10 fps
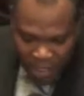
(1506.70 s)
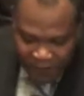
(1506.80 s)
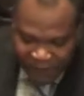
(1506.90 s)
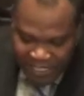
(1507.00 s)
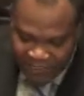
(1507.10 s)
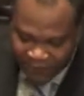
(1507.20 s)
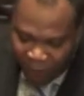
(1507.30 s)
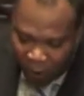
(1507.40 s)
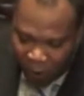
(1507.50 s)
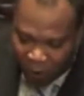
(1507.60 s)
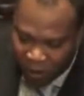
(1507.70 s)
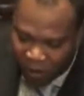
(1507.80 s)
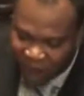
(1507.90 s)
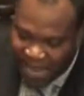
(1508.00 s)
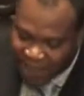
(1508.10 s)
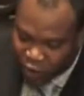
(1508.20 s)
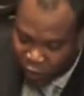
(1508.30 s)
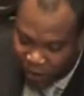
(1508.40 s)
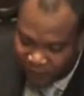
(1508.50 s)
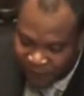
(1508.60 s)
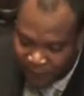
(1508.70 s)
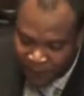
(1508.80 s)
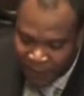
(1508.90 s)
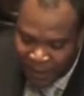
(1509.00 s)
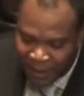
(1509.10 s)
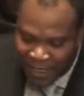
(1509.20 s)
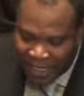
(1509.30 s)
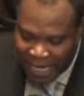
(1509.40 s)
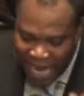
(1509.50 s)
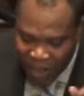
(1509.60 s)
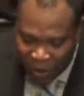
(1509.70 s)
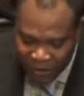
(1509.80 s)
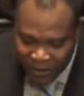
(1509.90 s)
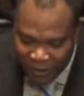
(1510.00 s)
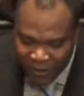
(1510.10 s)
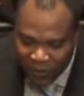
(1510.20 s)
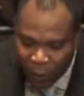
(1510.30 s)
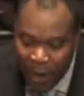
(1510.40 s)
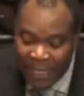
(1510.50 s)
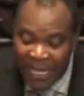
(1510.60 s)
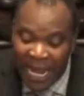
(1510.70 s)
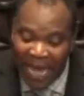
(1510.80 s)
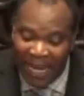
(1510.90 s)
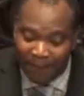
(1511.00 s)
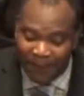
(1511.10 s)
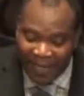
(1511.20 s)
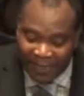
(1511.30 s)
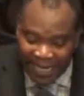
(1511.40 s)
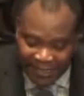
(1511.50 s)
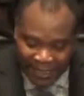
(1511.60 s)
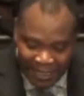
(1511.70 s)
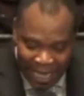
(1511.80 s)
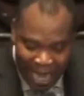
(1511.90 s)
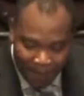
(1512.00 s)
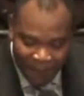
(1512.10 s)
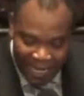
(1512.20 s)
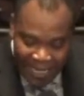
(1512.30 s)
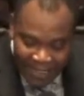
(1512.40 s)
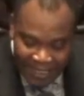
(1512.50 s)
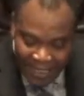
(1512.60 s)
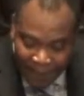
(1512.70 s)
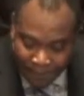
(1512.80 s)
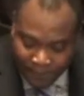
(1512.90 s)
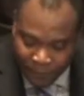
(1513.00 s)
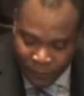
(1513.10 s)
in verse 4 of Acts 12, Herod, when he had apprehended him,